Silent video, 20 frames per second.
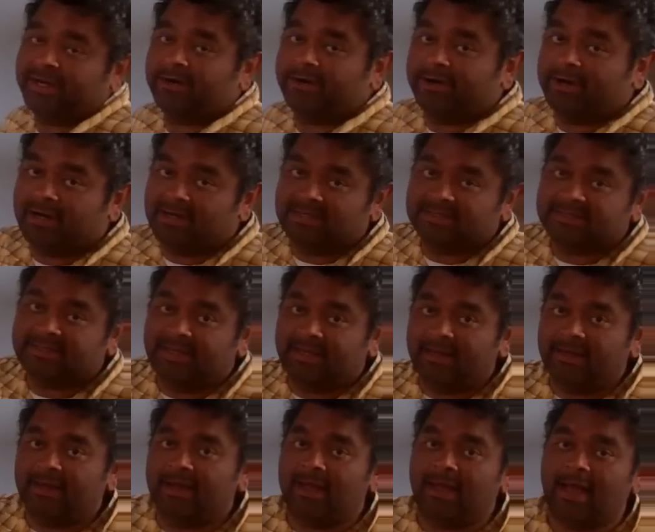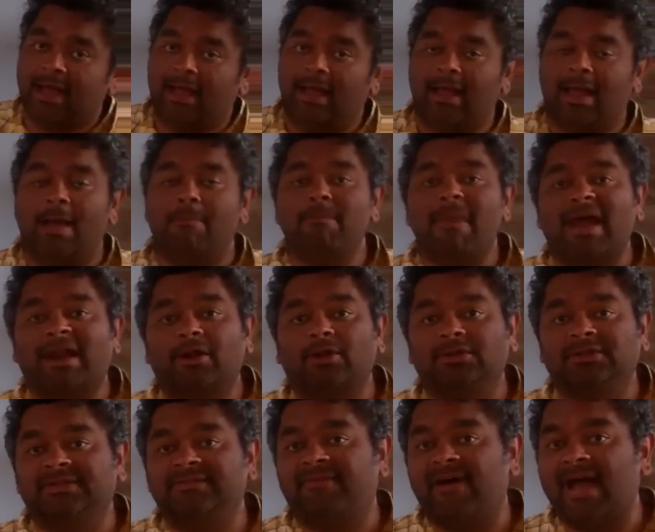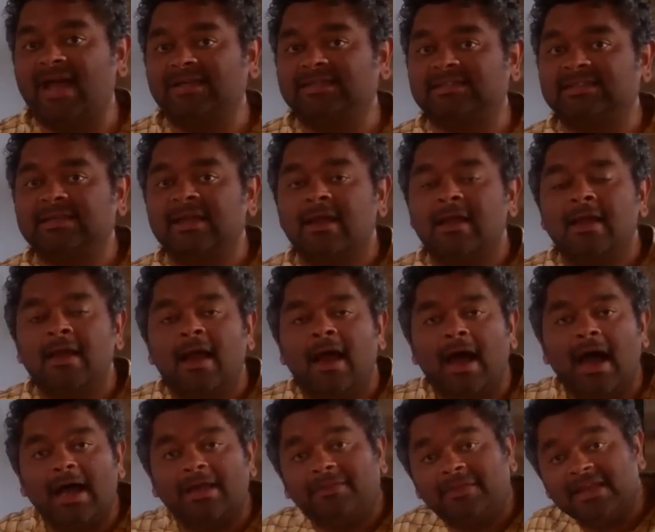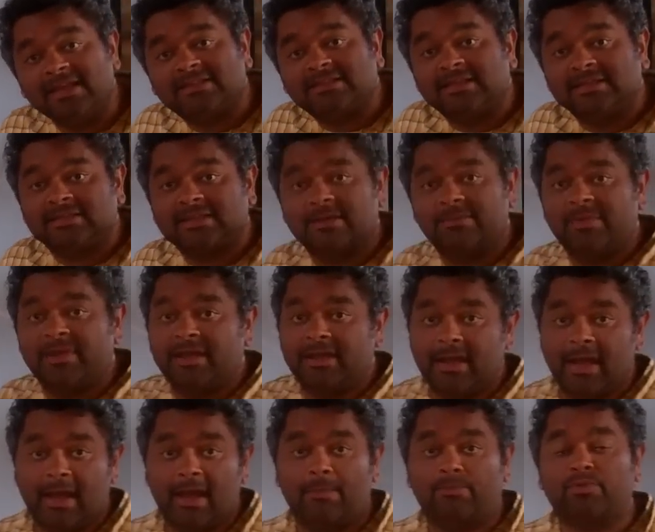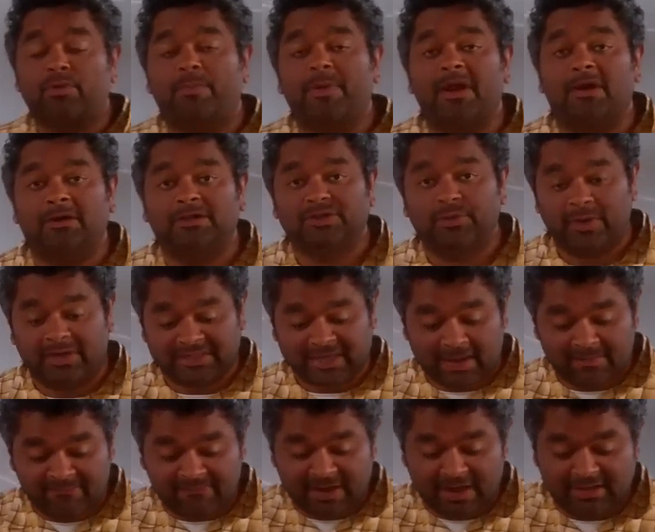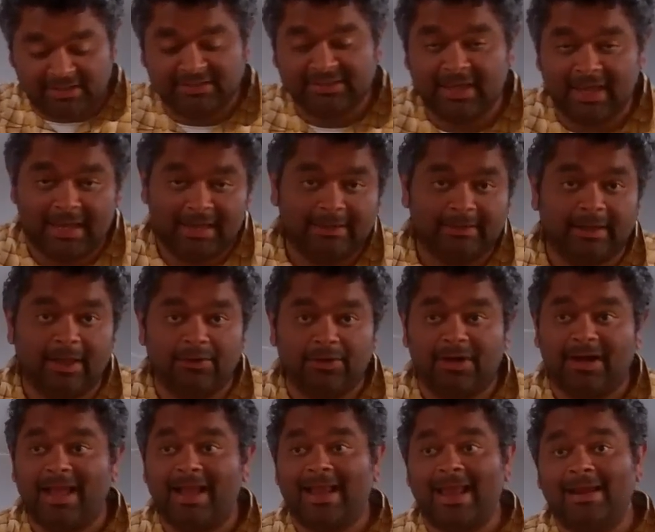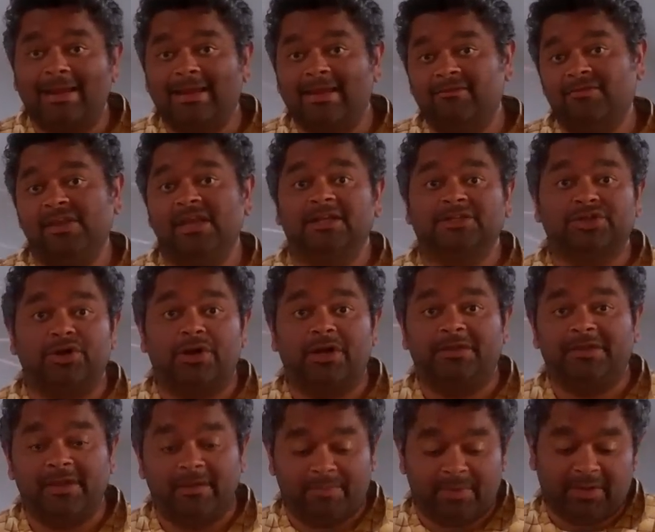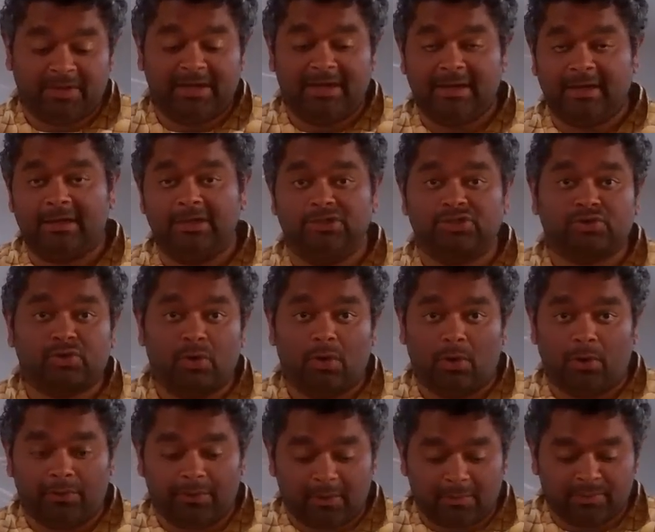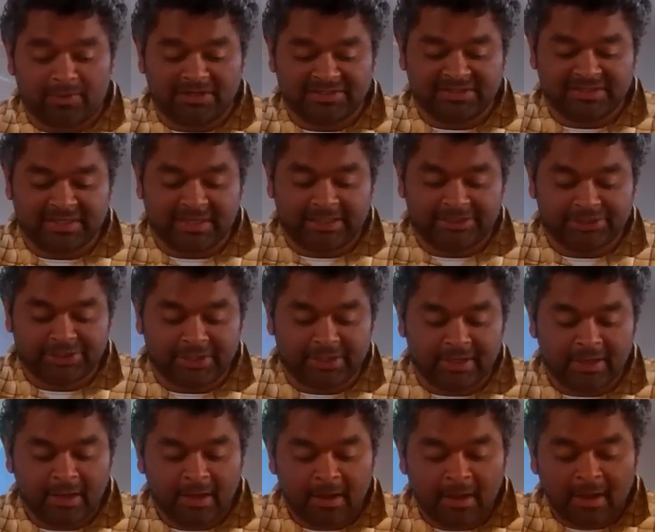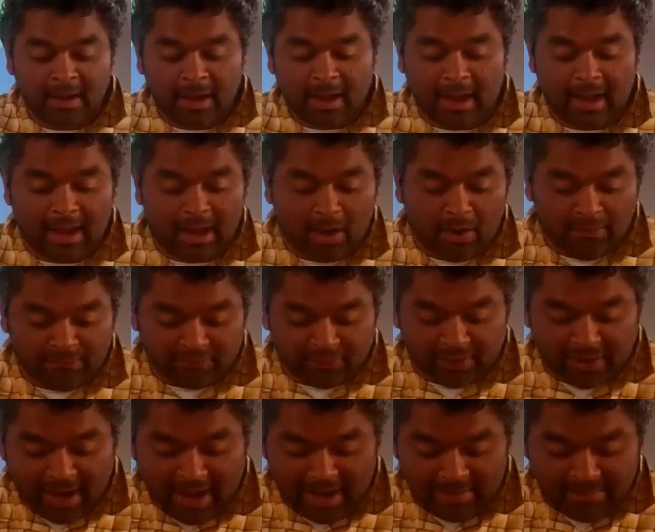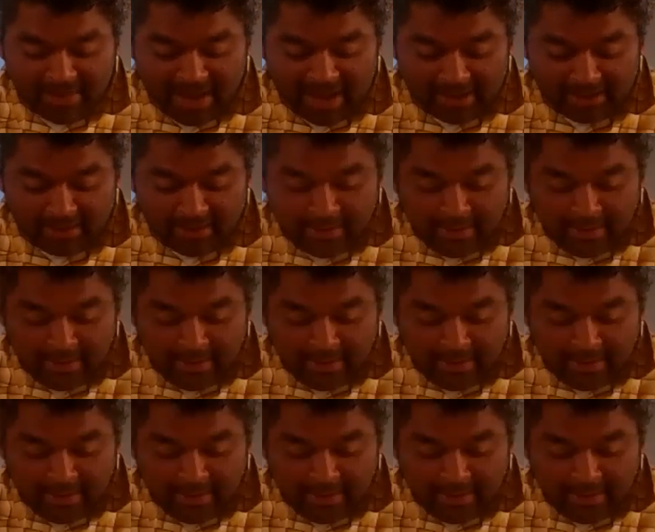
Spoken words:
Here you're going to see a medical device. These things can be prepared as QuickTime files and loaded, again, giving the attorney the ability to control their presentation over an iPad.